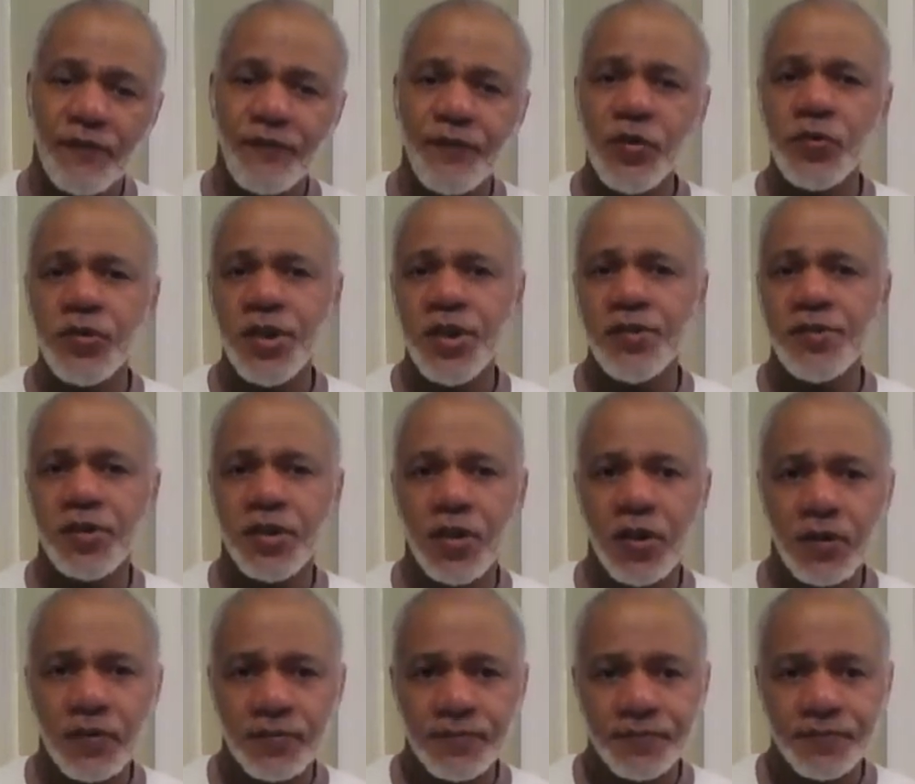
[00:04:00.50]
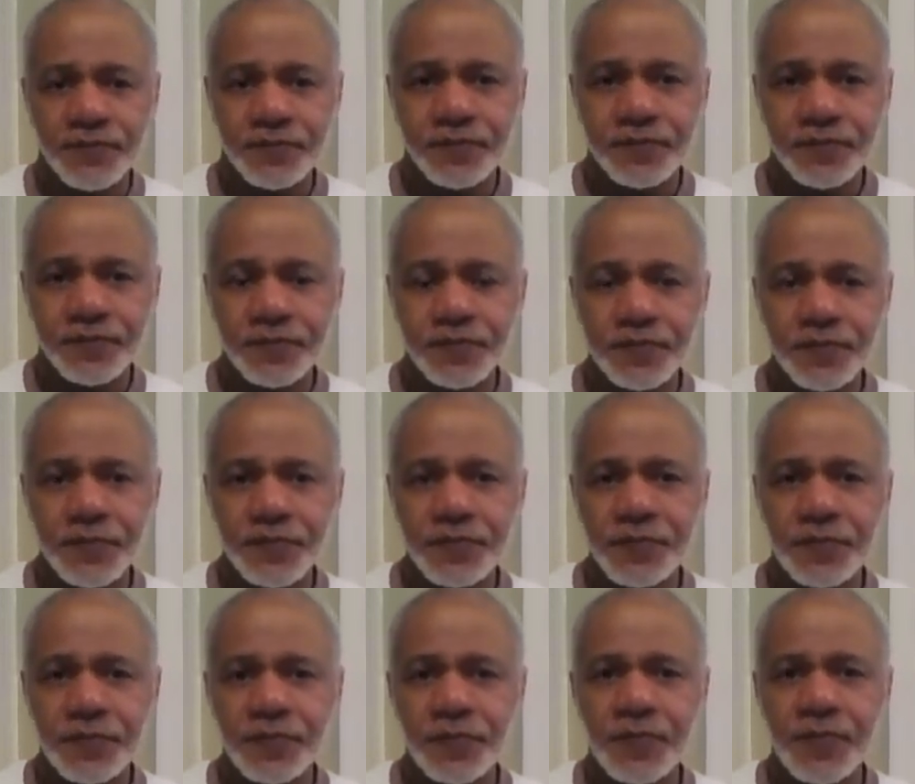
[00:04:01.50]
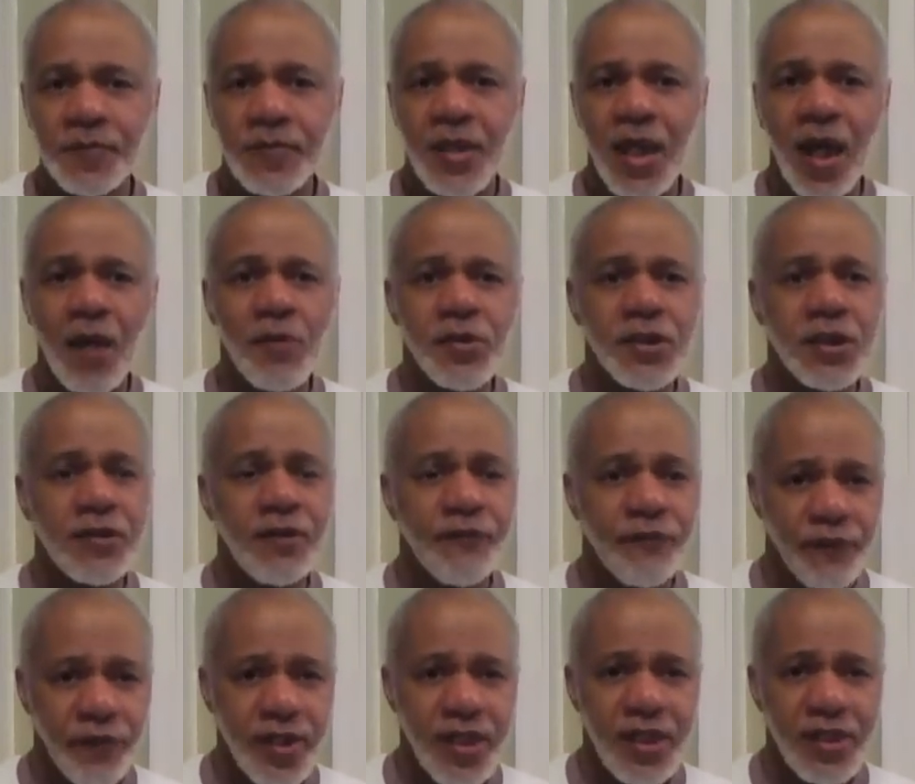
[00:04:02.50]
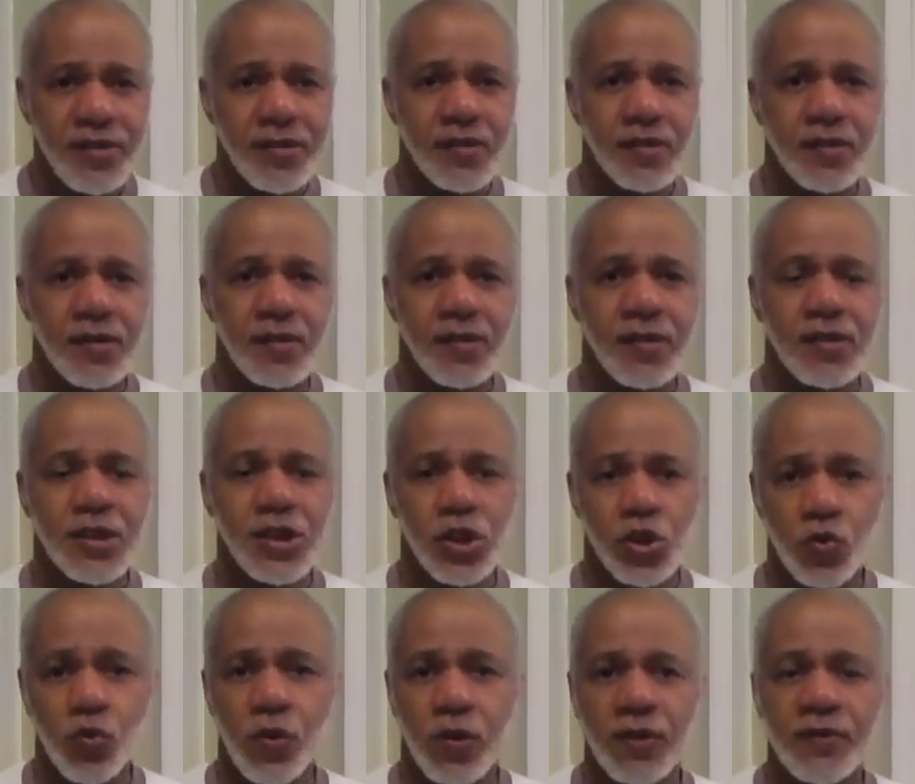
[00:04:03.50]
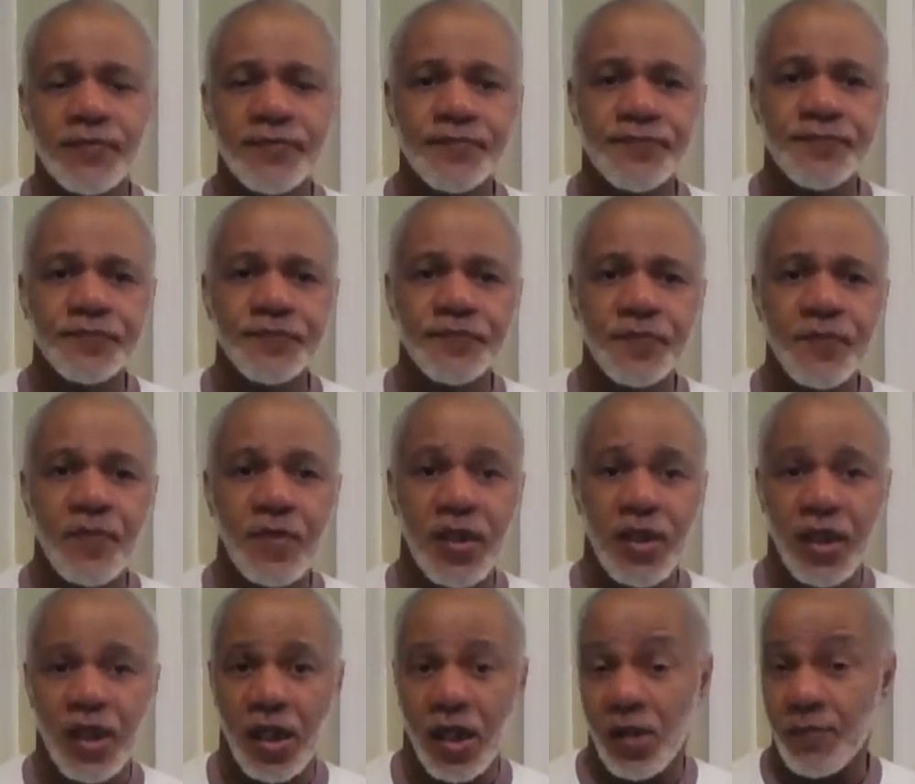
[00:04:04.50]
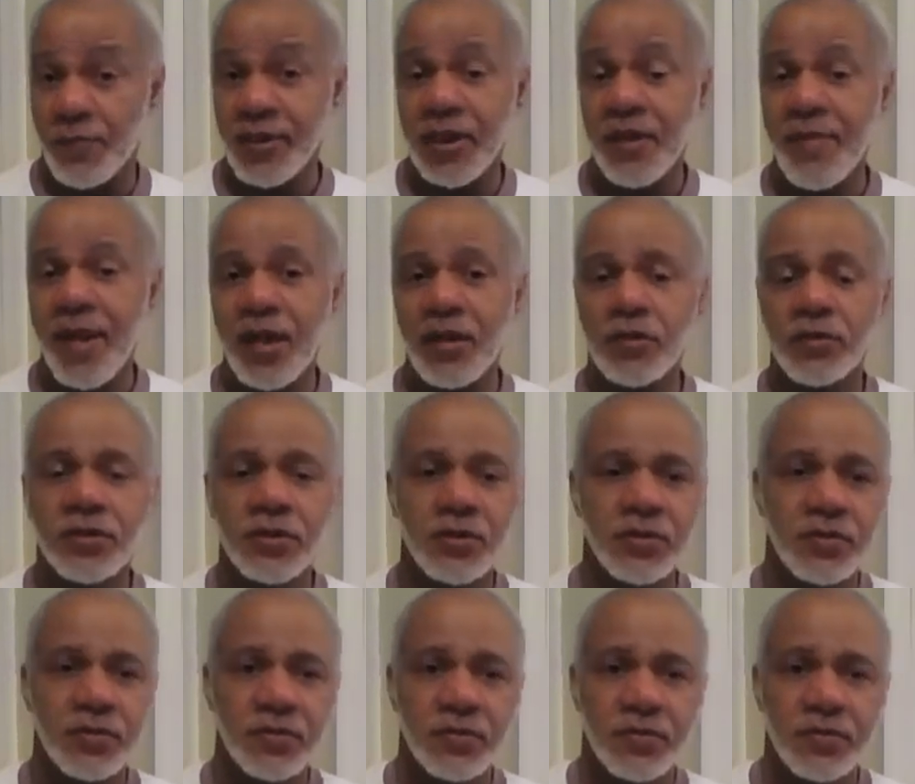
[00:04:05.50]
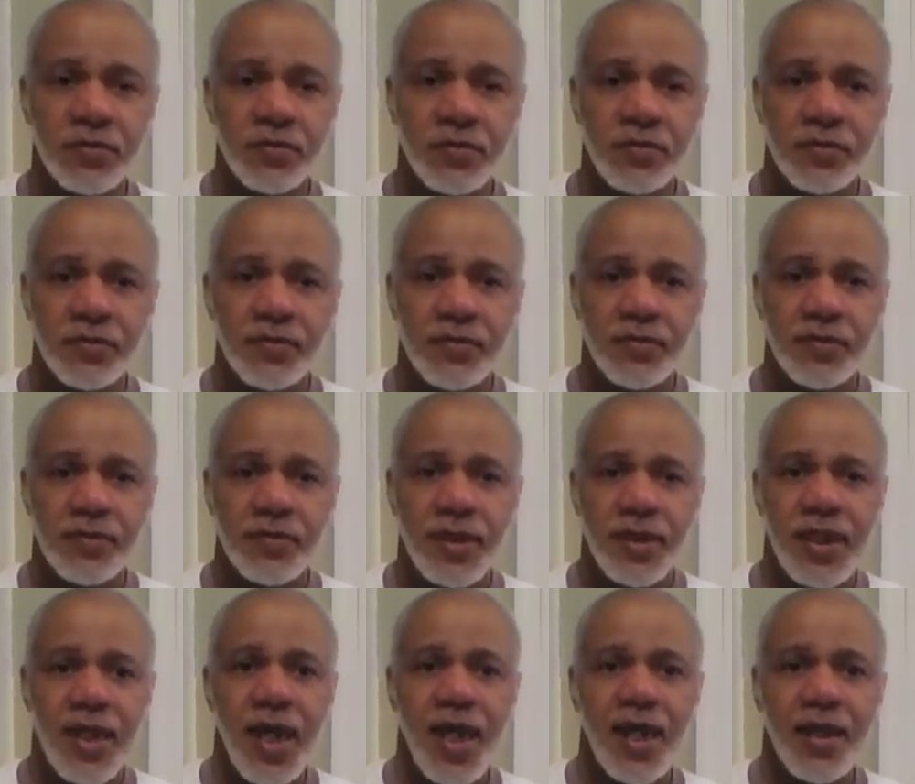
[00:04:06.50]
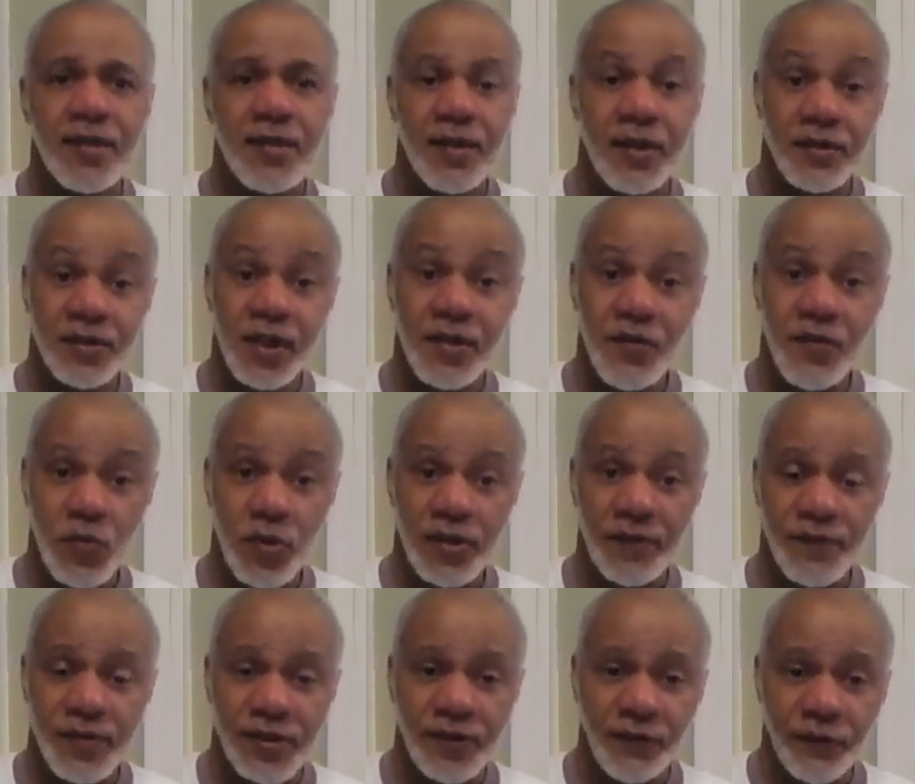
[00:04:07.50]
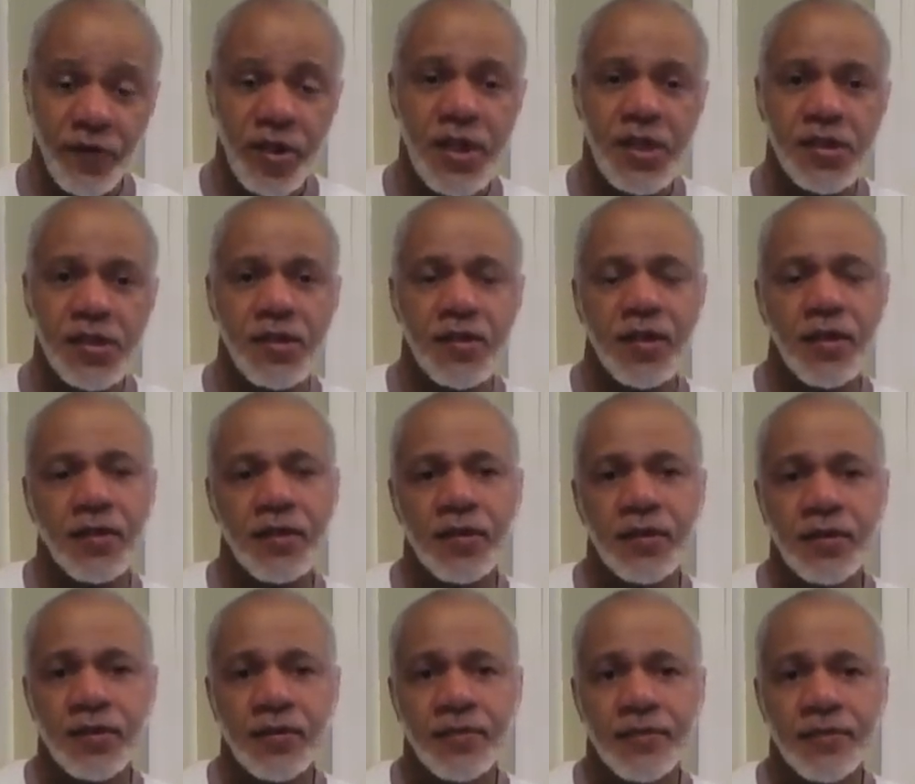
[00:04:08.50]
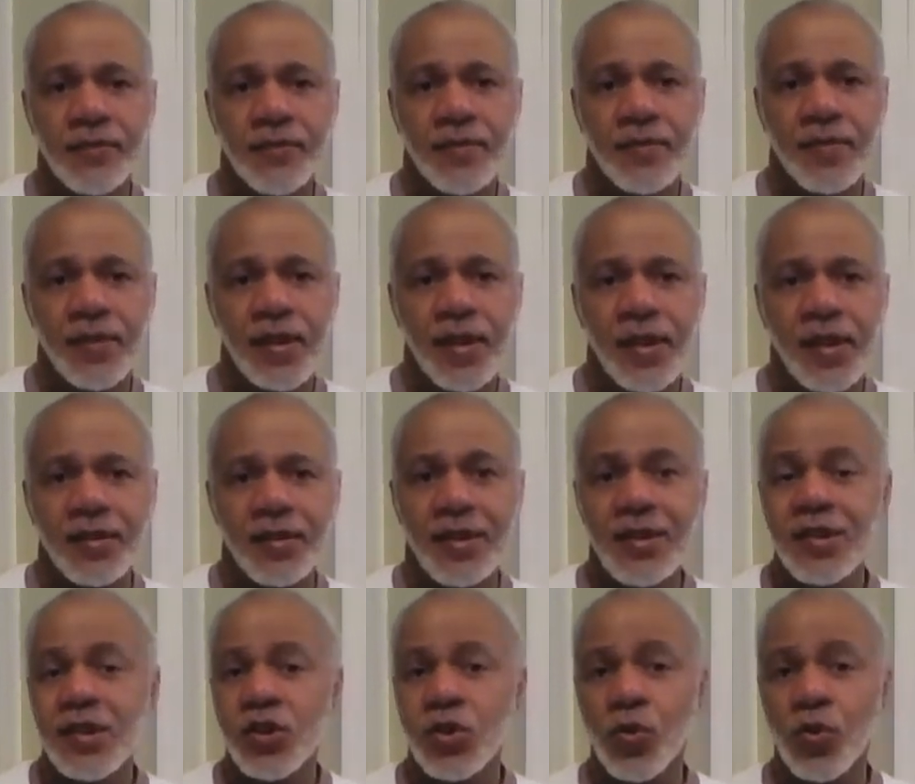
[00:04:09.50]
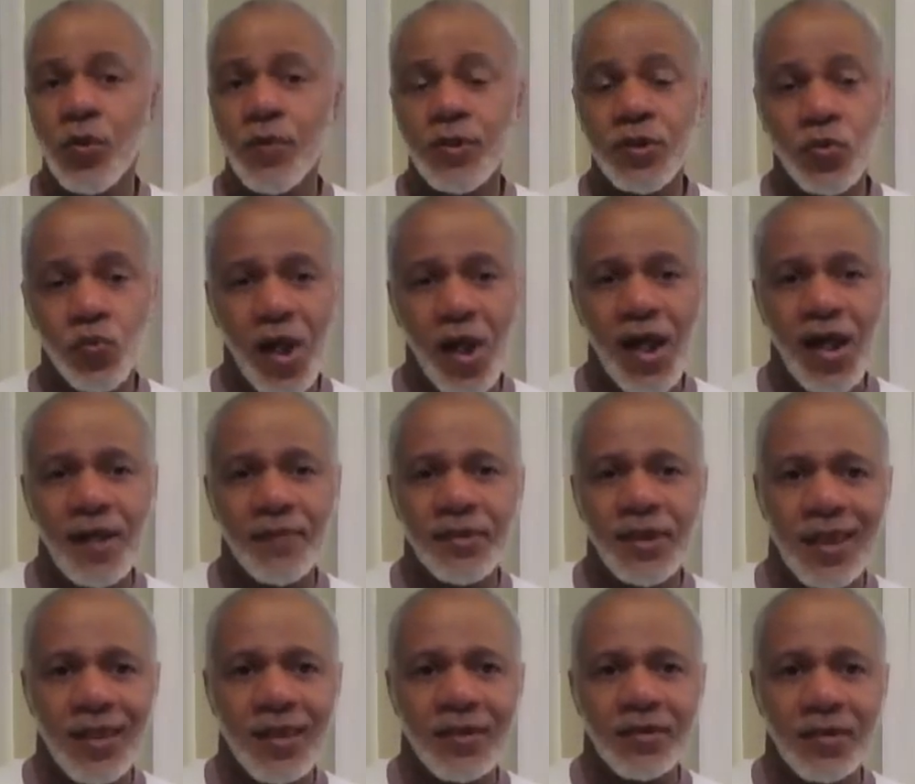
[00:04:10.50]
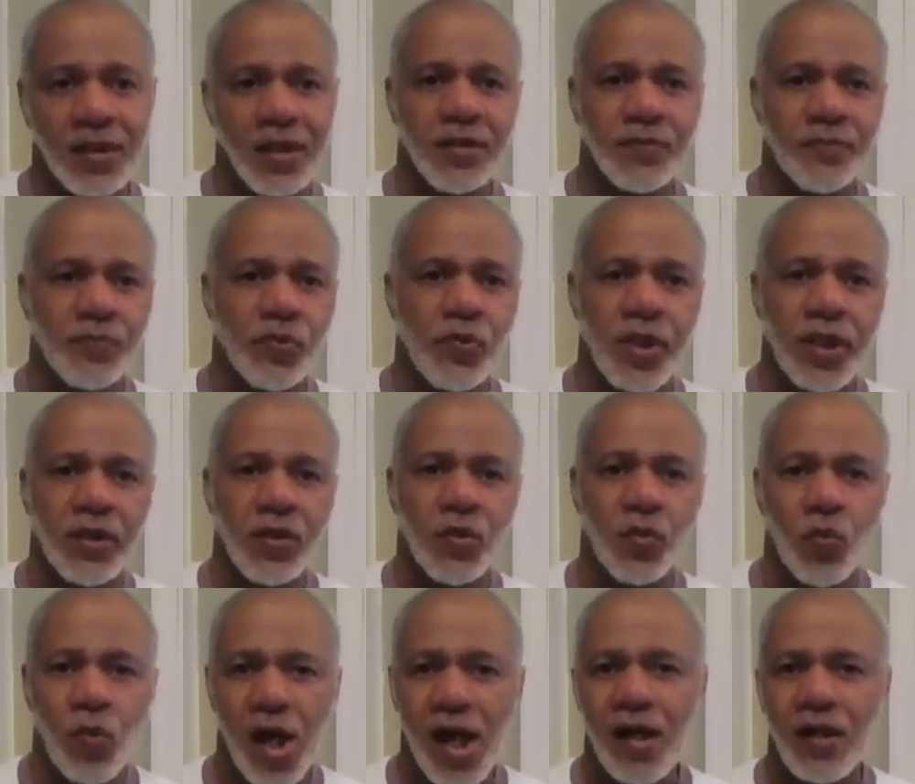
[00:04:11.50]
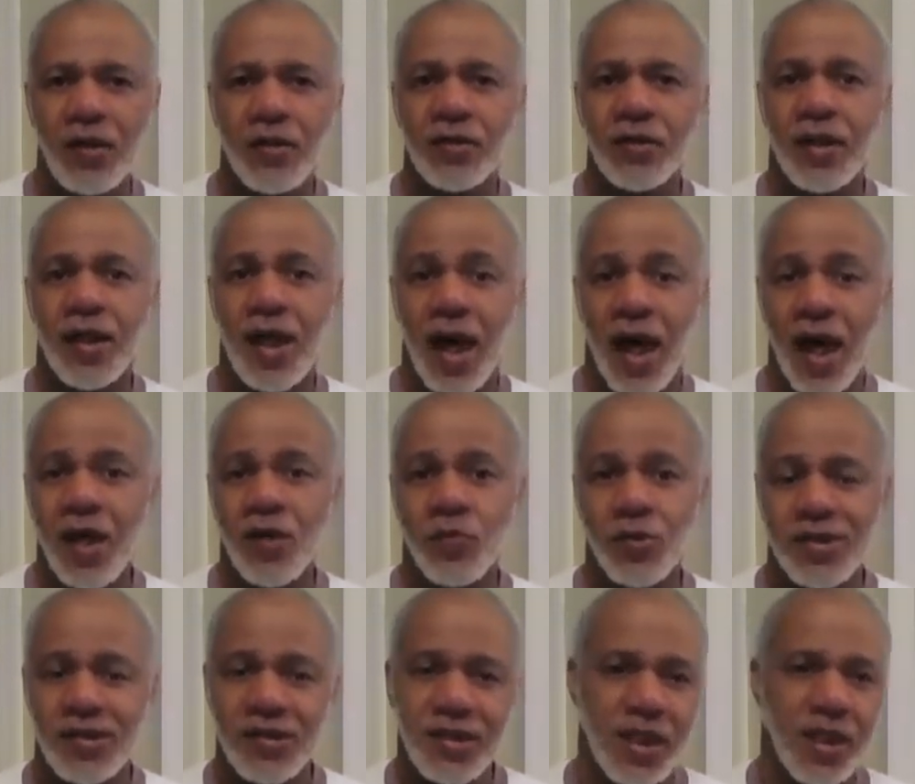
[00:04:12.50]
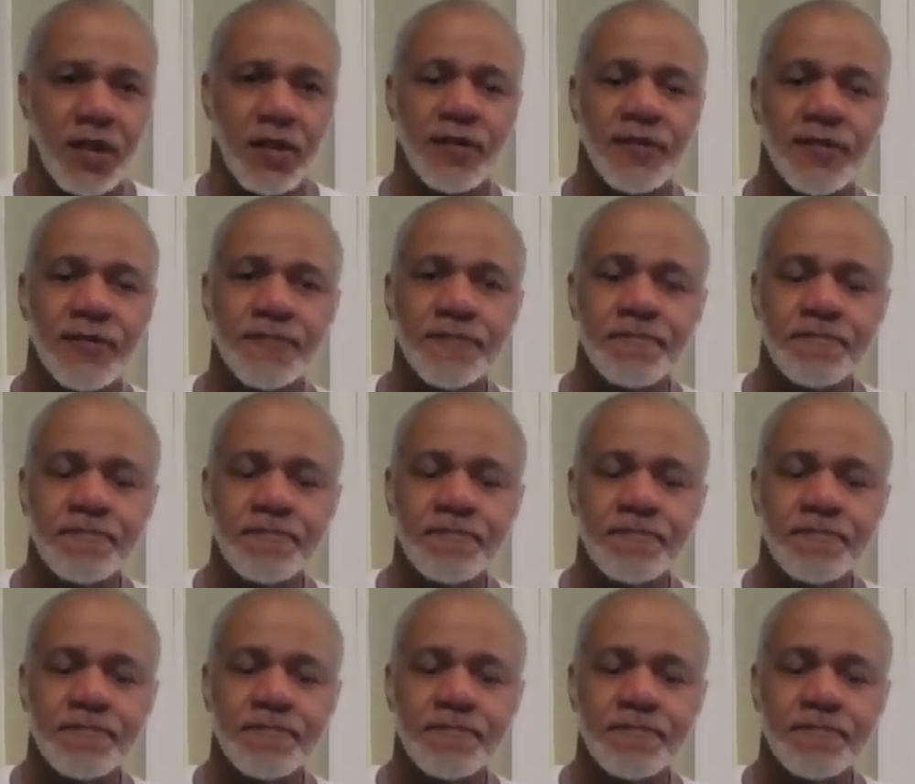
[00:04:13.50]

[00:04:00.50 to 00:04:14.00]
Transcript: a few years ago, I was in a friend's store helping him out. He had another one of his friends in there, and his store was robbed at gunpoint while I was there.